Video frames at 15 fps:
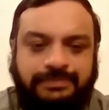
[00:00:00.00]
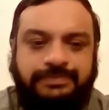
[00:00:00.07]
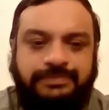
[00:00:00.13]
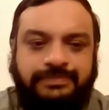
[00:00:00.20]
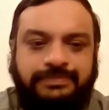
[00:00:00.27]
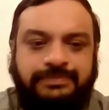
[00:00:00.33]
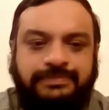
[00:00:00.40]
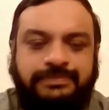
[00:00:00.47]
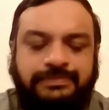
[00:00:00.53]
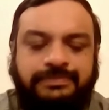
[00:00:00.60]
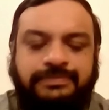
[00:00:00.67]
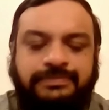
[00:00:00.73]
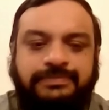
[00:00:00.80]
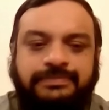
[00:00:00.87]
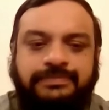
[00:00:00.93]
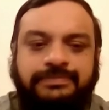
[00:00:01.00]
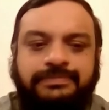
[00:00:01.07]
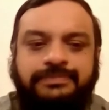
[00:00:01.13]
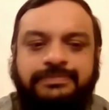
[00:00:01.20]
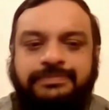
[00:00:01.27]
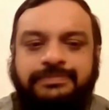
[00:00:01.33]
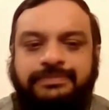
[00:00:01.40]

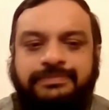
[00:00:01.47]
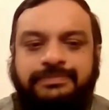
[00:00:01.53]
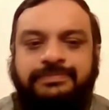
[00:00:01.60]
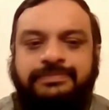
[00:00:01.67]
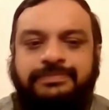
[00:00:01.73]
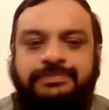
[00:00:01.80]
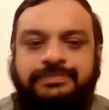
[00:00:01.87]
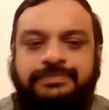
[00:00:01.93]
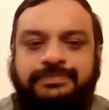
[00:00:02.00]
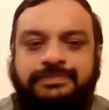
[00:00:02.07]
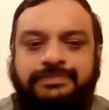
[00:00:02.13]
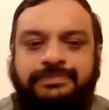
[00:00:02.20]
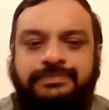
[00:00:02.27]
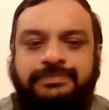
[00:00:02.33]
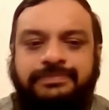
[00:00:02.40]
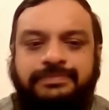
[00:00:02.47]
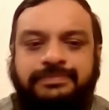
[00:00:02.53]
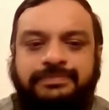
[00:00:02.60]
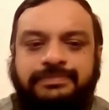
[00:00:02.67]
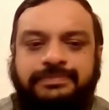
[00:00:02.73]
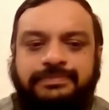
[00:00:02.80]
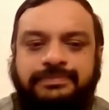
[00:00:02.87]

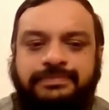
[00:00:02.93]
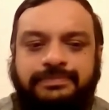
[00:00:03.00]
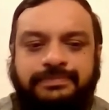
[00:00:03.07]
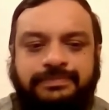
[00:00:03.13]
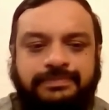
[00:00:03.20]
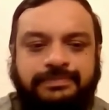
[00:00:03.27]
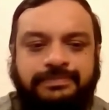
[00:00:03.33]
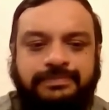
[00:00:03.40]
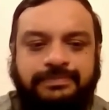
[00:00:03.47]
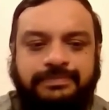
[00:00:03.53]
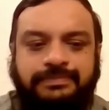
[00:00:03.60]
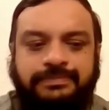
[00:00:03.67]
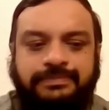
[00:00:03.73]
(not speaking)